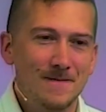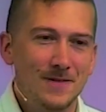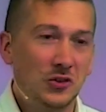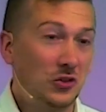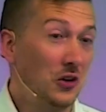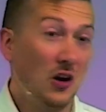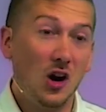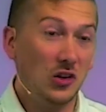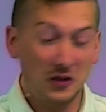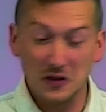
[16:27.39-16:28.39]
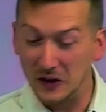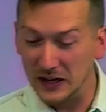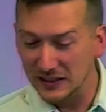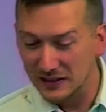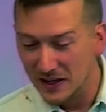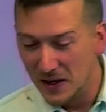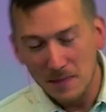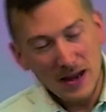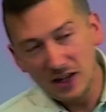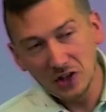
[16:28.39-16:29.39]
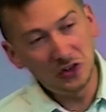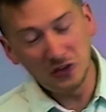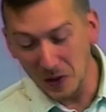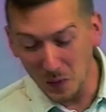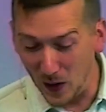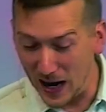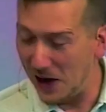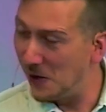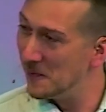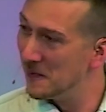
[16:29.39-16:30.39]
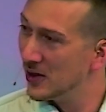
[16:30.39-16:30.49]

The stars at night make us say, wow.